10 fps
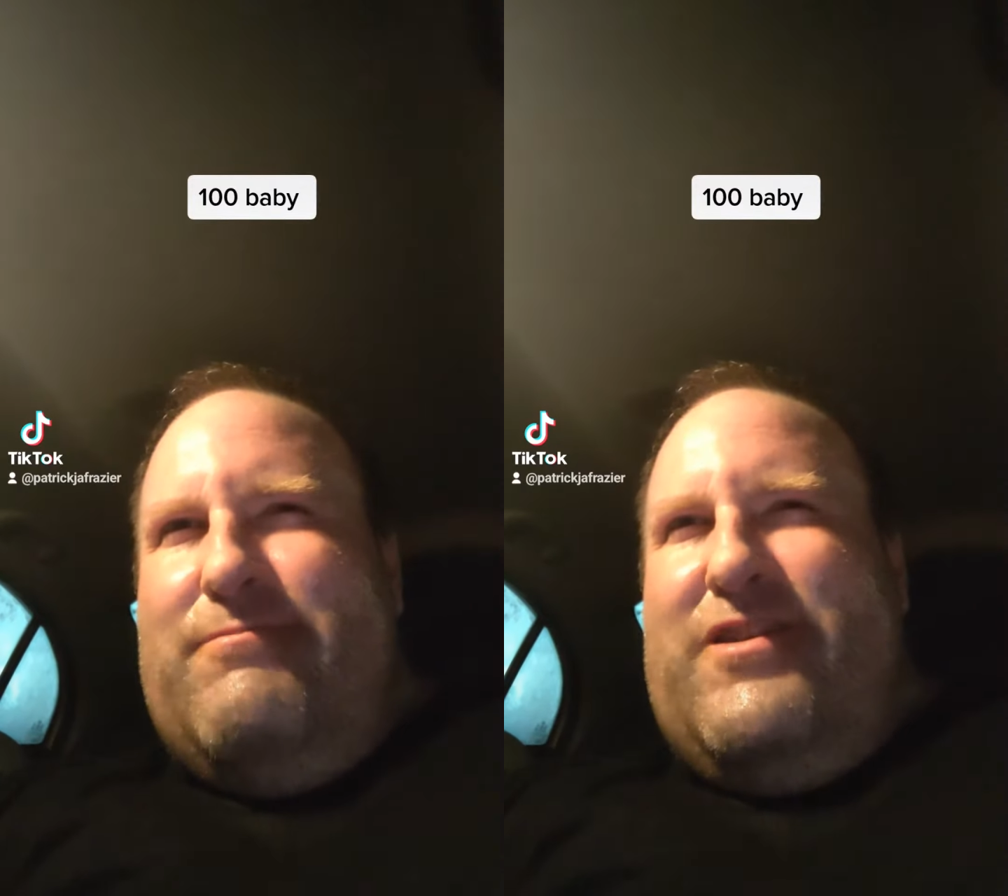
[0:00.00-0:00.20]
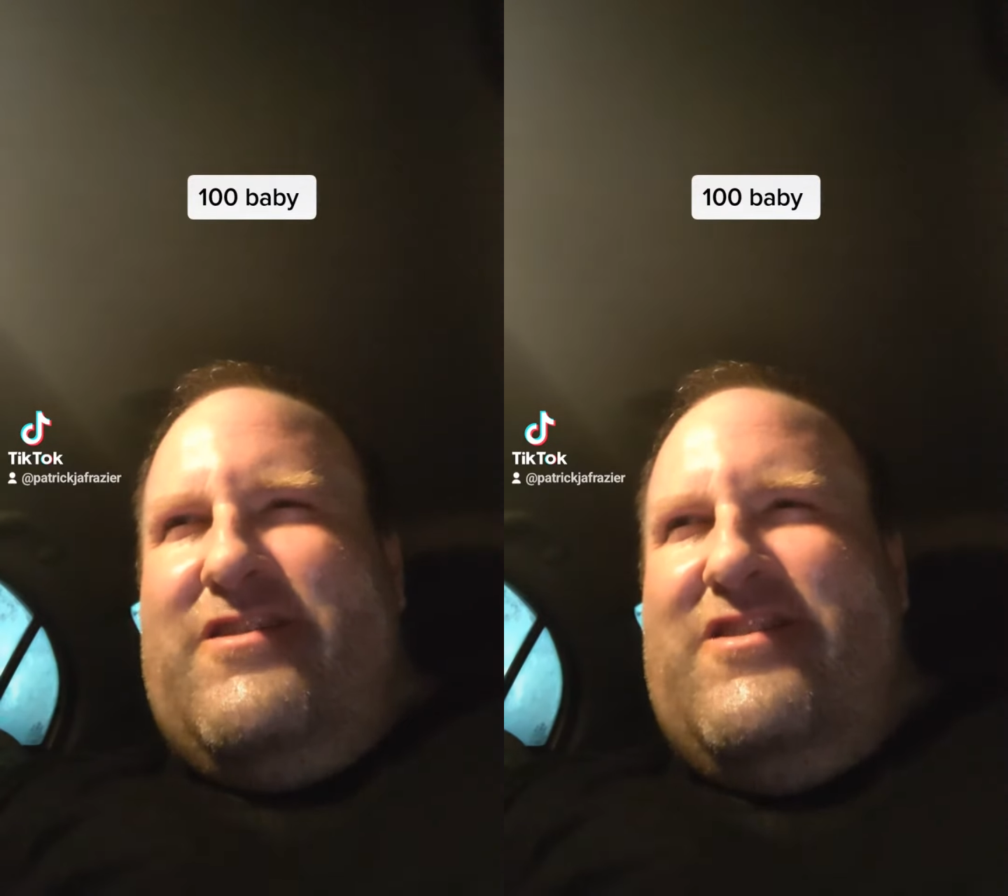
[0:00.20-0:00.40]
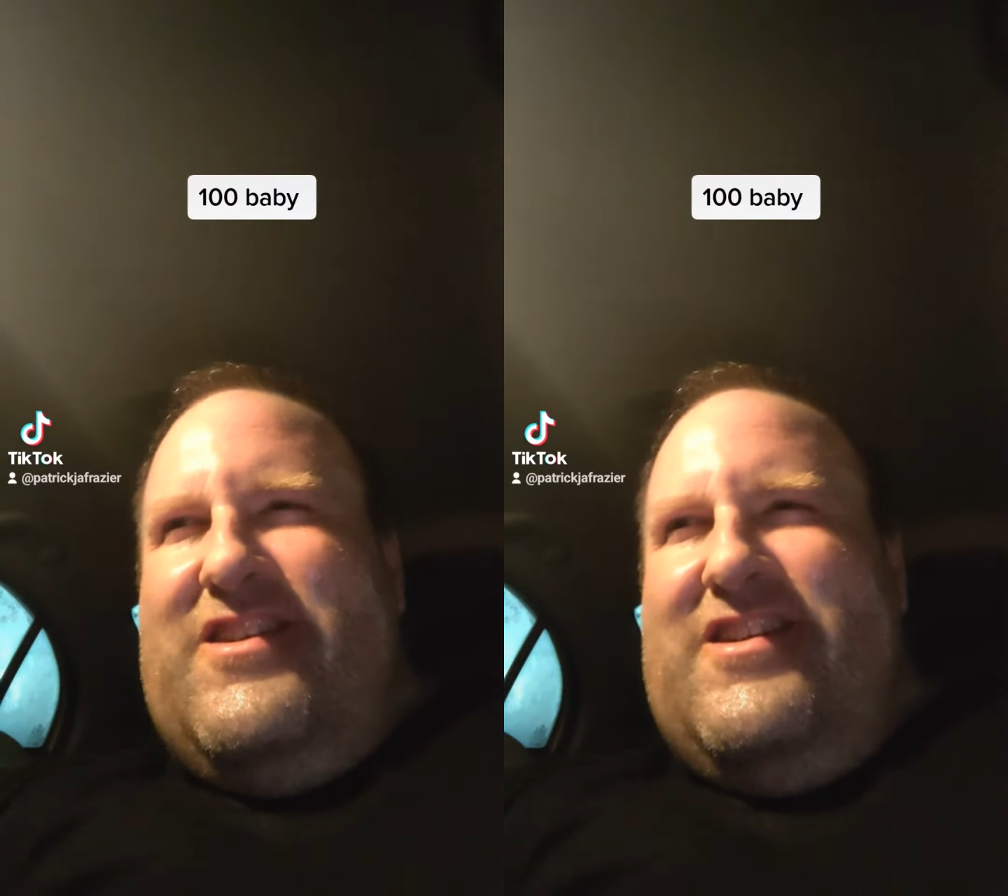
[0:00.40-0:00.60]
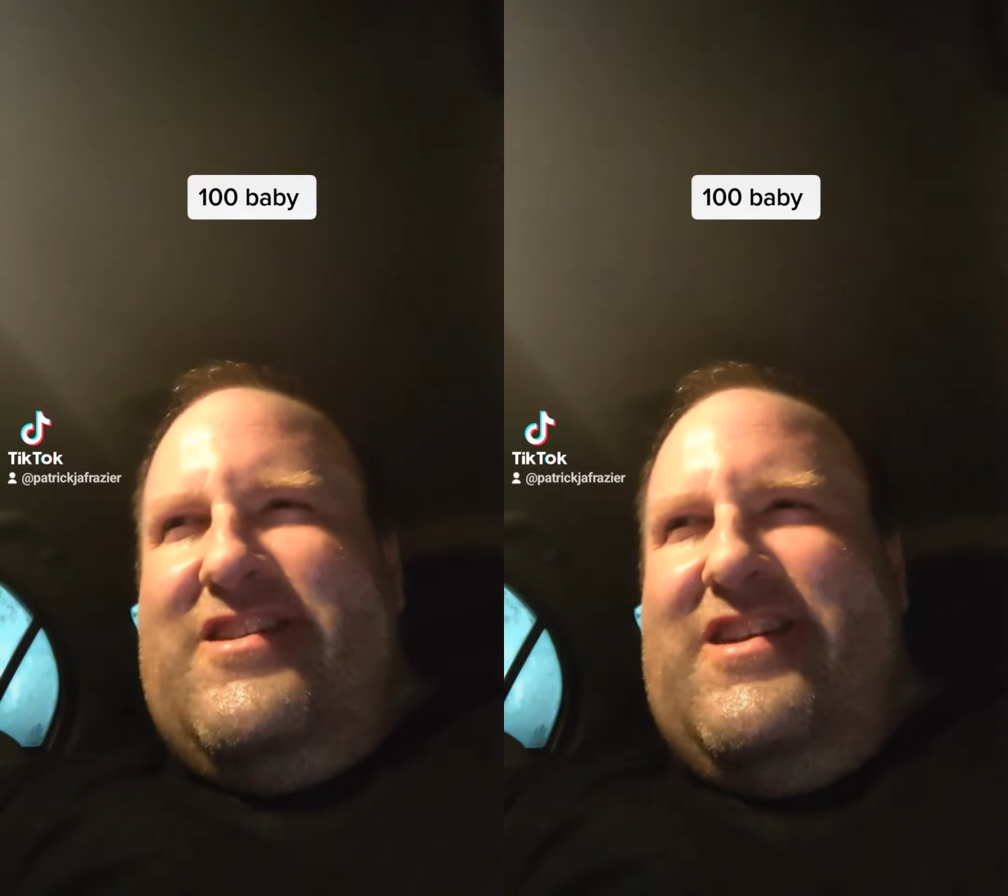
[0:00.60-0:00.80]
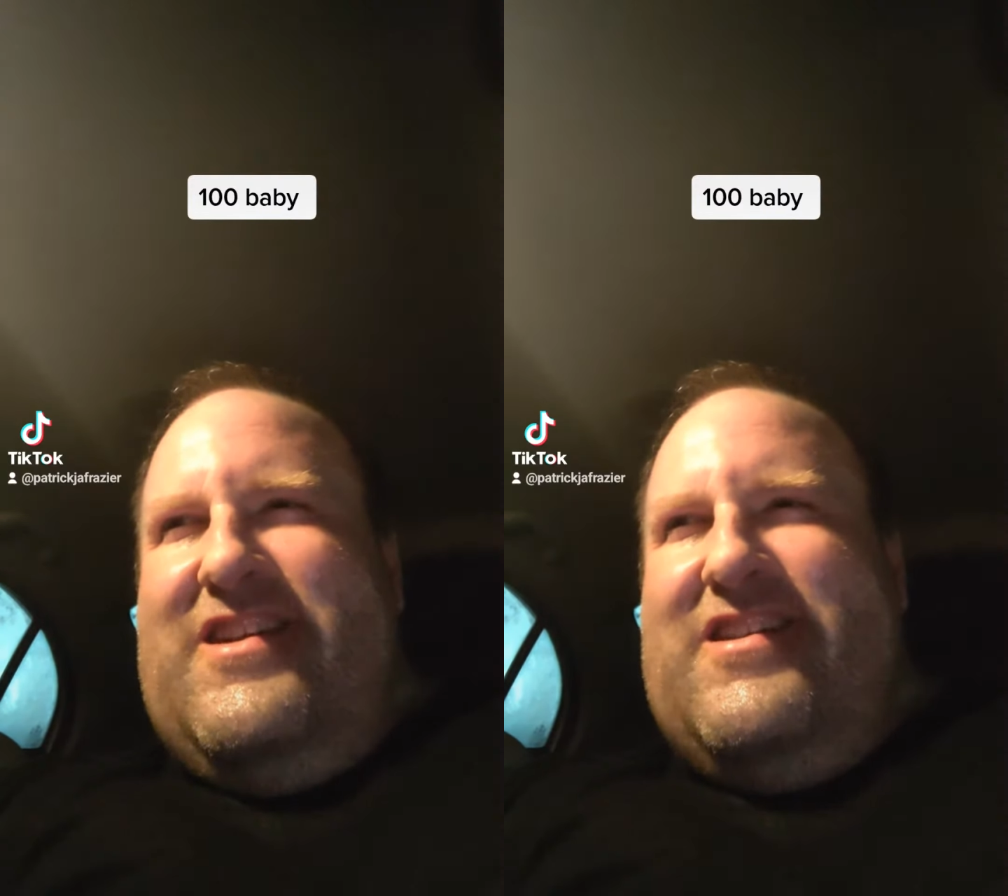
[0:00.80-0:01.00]

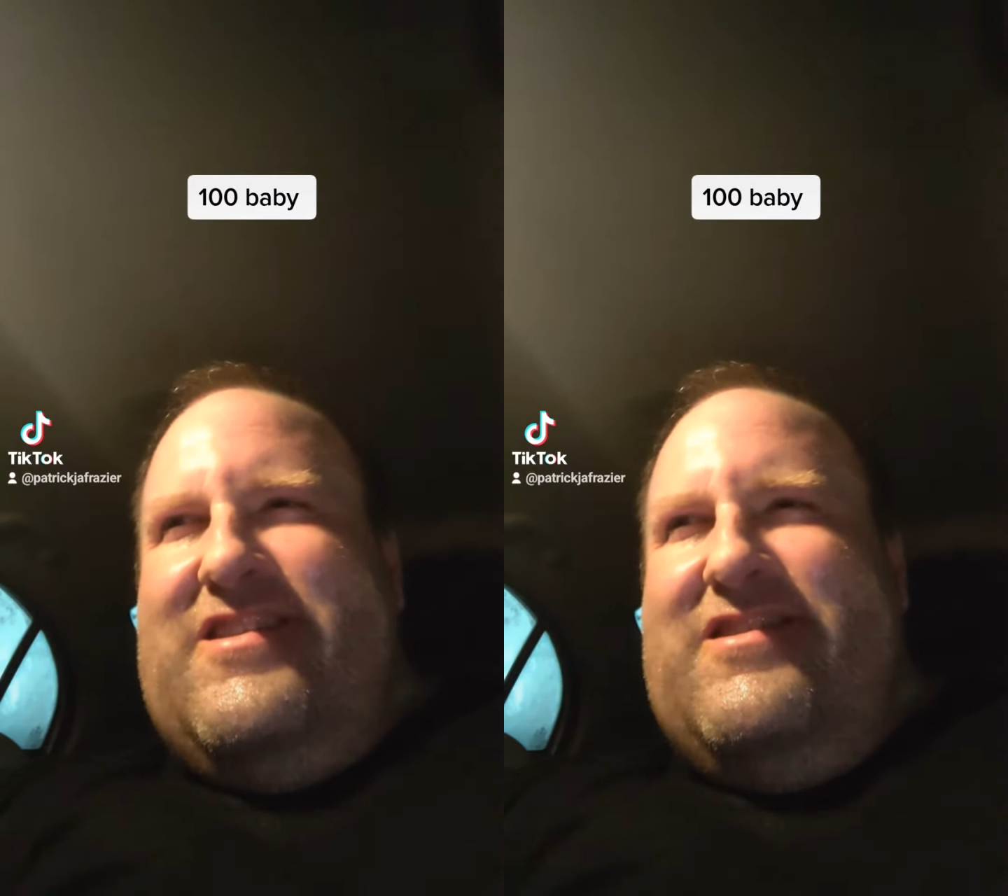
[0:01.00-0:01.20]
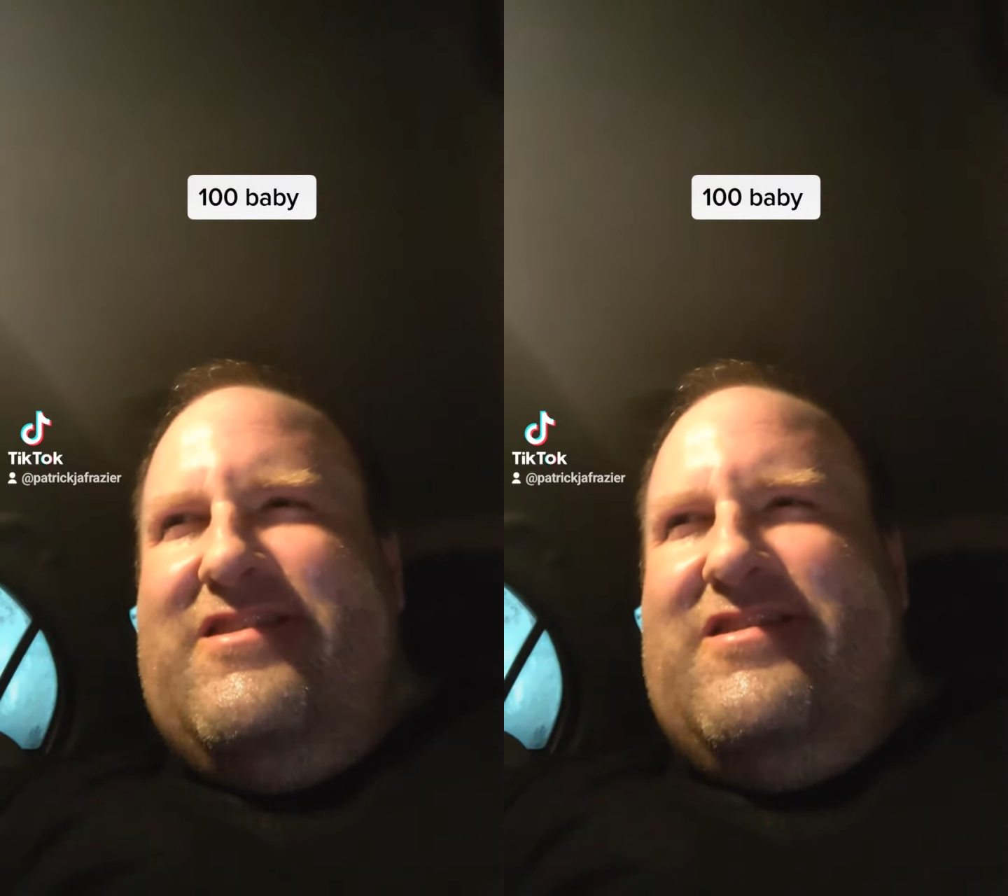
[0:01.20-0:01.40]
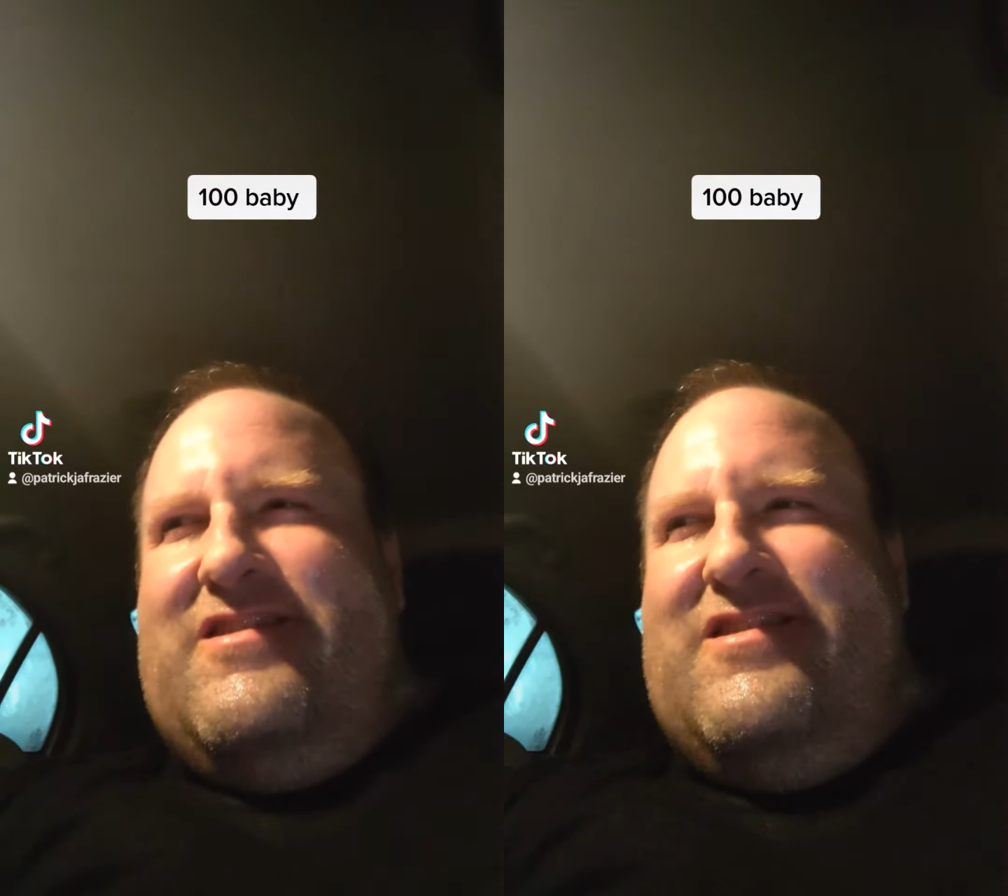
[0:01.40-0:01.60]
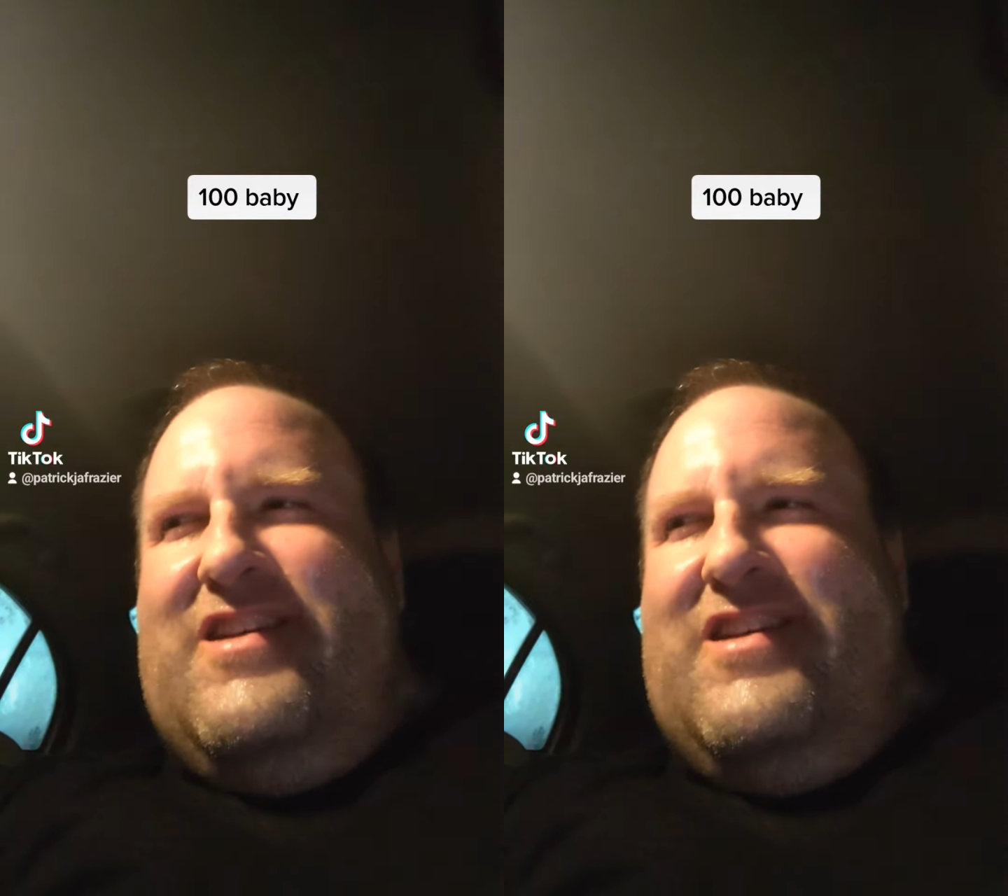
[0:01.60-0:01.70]
period that includes